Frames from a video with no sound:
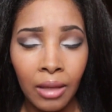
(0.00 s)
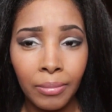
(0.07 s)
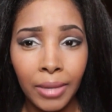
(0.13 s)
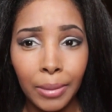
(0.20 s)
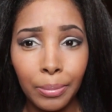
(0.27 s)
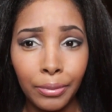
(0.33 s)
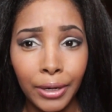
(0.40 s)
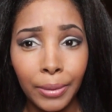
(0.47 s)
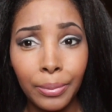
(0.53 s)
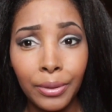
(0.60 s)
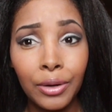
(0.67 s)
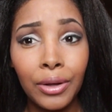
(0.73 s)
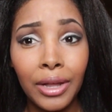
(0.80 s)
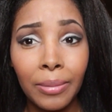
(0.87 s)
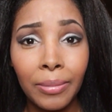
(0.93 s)
me
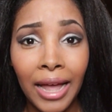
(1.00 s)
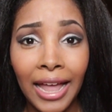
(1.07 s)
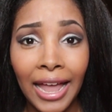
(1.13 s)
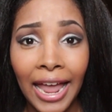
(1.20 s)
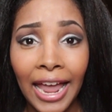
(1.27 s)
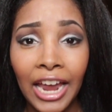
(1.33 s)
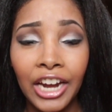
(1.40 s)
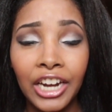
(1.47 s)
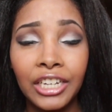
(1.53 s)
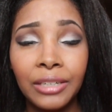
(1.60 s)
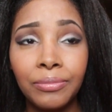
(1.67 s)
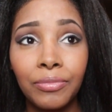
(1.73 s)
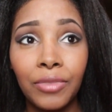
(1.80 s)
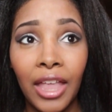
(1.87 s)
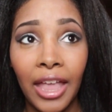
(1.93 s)
pre-pulling my
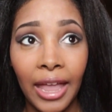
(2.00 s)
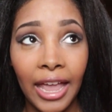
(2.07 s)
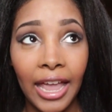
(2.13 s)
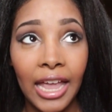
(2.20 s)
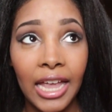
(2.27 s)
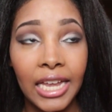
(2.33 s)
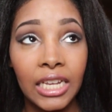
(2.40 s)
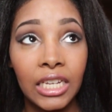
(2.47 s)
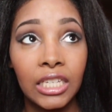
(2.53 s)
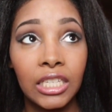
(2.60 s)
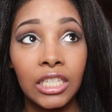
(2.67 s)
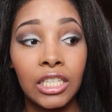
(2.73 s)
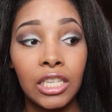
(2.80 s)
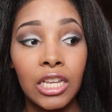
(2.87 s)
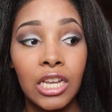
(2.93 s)
hair
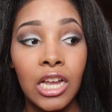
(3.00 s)
and